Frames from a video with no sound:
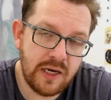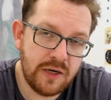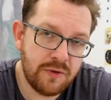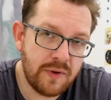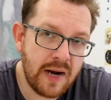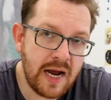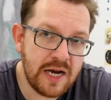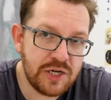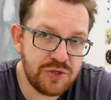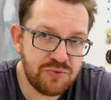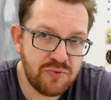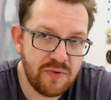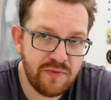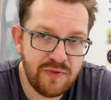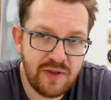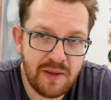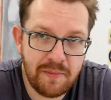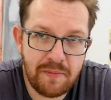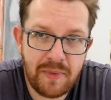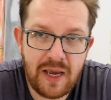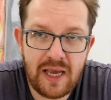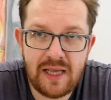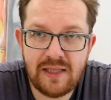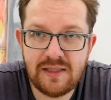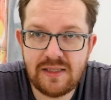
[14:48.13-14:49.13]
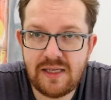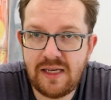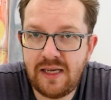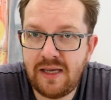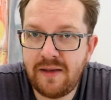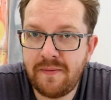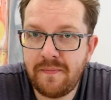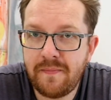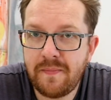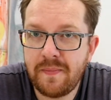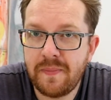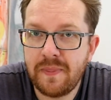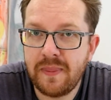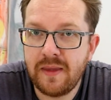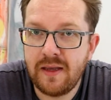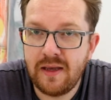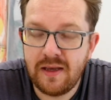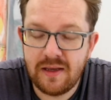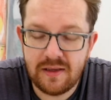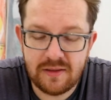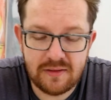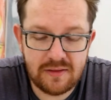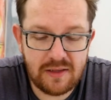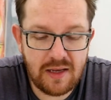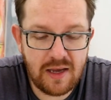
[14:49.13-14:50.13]
rush with the painting,
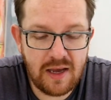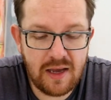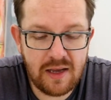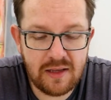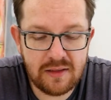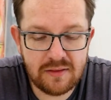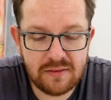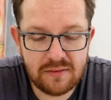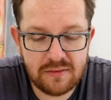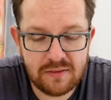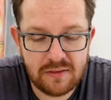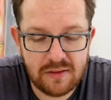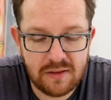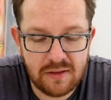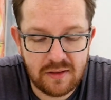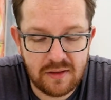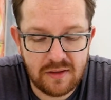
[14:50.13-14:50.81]
then